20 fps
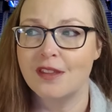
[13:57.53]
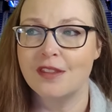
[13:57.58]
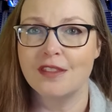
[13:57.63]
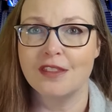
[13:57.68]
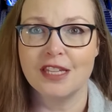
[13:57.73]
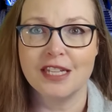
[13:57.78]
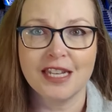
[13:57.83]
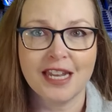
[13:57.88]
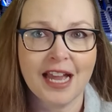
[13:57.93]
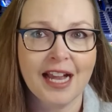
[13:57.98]

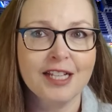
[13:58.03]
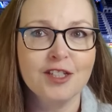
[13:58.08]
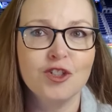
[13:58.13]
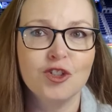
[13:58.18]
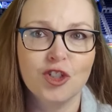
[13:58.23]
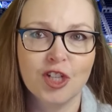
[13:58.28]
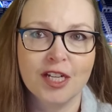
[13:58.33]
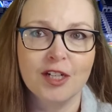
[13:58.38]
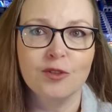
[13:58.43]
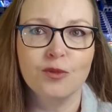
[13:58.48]
the next
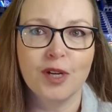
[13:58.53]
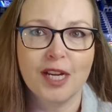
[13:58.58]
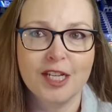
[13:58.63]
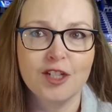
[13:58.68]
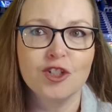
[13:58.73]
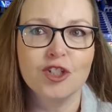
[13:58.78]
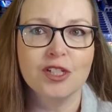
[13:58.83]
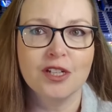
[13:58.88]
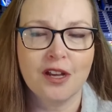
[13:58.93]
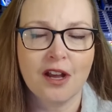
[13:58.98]

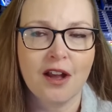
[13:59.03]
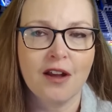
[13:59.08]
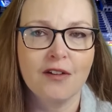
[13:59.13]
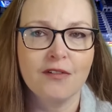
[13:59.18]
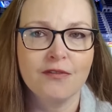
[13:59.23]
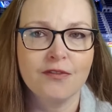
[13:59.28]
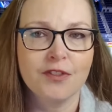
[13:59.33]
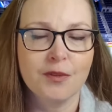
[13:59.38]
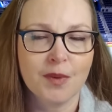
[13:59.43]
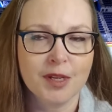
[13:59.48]
generation
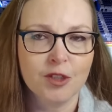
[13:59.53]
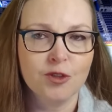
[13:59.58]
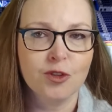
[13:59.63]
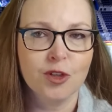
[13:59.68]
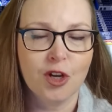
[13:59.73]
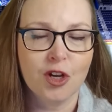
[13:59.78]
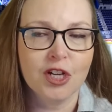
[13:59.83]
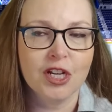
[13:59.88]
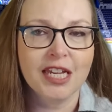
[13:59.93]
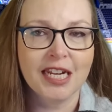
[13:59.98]
of the
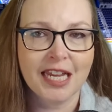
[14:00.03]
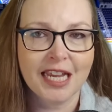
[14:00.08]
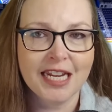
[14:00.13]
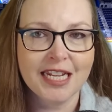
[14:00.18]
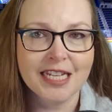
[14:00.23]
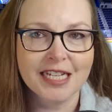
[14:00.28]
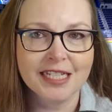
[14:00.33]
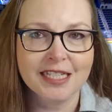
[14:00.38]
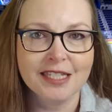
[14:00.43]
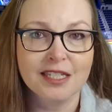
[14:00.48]
Montreal
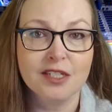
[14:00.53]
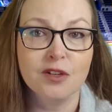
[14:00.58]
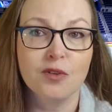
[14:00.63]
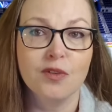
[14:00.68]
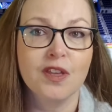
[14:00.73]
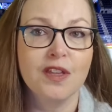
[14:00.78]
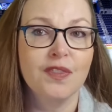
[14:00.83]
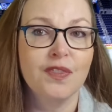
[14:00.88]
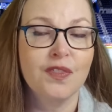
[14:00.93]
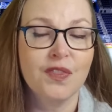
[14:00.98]
Canadiens so
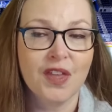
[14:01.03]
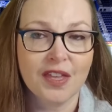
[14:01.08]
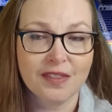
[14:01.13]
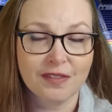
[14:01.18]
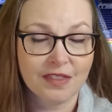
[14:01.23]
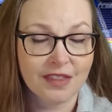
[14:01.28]
that the, the,